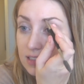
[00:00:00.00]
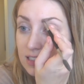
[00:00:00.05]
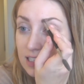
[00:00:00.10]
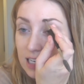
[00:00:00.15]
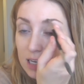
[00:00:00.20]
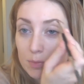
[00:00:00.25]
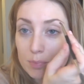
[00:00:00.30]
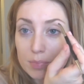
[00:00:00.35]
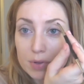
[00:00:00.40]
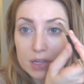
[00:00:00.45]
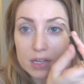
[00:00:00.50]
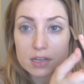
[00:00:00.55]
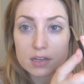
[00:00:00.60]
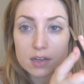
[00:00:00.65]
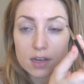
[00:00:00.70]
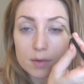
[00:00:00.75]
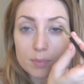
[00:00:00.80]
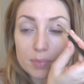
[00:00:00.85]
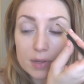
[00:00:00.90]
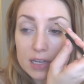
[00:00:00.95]
It's like a
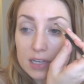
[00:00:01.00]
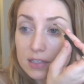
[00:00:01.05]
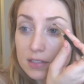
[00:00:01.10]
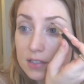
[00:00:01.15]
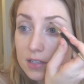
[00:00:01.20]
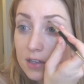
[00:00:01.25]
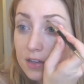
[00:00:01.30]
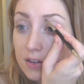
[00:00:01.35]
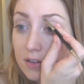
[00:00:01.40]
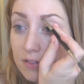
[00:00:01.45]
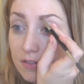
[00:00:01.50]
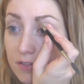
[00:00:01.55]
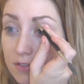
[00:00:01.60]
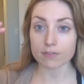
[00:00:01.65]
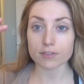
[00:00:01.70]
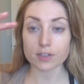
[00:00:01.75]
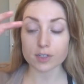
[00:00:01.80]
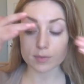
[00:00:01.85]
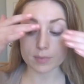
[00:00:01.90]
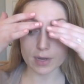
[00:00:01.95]
pig's hoof.
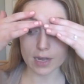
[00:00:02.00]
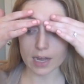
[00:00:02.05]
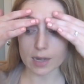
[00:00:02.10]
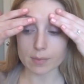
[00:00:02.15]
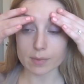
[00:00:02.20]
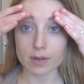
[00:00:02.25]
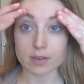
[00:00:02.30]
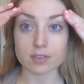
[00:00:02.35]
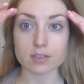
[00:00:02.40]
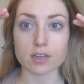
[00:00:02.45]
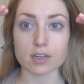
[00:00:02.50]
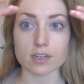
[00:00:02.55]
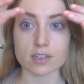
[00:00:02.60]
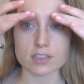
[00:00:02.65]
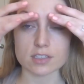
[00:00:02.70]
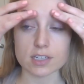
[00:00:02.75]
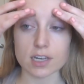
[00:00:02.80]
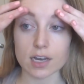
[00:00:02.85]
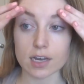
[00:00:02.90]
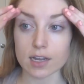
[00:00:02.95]
After my eyebrows are
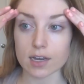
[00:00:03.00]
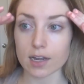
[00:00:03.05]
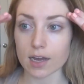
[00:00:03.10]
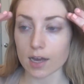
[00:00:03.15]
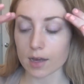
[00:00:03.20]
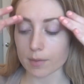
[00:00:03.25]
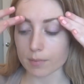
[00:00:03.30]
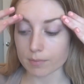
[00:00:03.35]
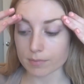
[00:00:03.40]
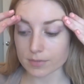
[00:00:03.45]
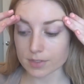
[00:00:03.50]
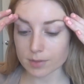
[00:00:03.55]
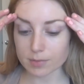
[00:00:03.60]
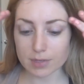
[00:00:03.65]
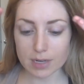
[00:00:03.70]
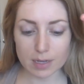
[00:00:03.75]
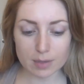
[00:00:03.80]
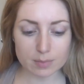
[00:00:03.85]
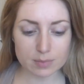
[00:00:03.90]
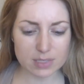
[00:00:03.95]
done,
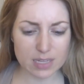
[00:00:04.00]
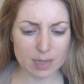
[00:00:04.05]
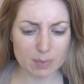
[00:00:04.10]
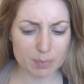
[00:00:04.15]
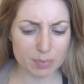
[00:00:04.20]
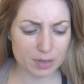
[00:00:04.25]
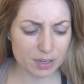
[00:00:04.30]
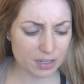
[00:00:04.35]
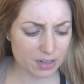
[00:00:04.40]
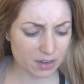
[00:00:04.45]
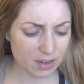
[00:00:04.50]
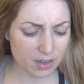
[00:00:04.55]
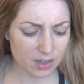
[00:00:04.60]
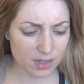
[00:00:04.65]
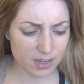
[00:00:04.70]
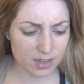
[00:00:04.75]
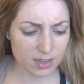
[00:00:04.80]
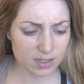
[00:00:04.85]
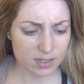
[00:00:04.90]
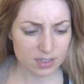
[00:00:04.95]
sometimes I put
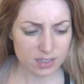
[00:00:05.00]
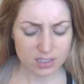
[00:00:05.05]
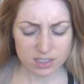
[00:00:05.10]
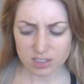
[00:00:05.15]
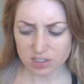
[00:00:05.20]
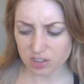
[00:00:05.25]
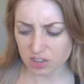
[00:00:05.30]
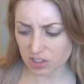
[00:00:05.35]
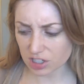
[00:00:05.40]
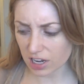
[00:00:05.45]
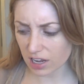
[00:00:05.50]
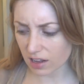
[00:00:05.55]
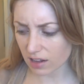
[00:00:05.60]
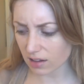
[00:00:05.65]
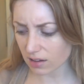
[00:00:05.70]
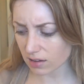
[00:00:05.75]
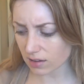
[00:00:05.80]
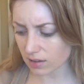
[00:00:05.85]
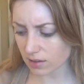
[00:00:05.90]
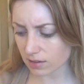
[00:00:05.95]
on
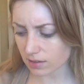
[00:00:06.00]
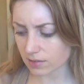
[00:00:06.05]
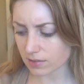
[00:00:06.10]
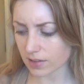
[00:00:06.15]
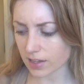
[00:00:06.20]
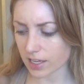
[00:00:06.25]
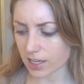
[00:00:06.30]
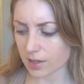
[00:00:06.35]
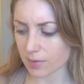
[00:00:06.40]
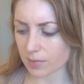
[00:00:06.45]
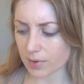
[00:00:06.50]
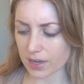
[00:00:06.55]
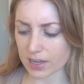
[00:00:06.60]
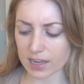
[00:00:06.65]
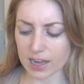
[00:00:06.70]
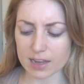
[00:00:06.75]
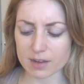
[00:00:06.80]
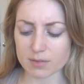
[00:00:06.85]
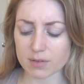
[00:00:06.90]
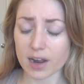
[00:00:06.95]
gel, like
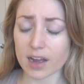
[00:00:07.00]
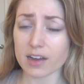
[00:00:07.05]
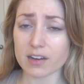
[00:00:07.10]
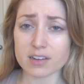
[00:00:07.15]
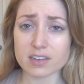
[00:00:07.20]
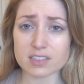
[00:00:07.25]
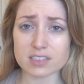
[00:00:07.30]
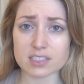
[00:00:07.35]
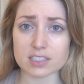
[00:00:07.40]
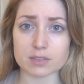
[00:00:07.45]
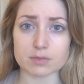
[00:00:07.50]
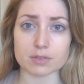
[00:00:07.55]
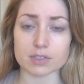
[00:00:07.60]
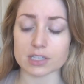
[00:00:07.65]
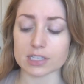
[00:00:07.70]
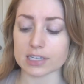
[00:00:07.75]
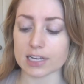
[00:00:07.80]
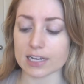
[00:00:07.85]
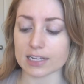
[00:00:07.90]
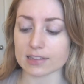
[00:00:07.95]
I honestly
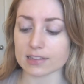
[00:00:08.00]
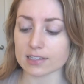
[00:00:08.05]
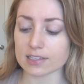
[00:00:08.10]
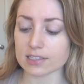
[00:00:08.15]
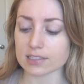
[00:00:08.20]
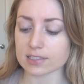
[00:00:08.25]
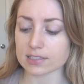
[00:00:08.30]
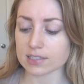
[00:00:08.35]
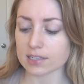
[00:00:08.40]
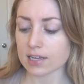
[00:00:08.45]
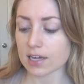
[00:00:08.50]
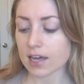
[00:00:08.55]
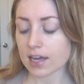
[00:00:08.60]
really hate this.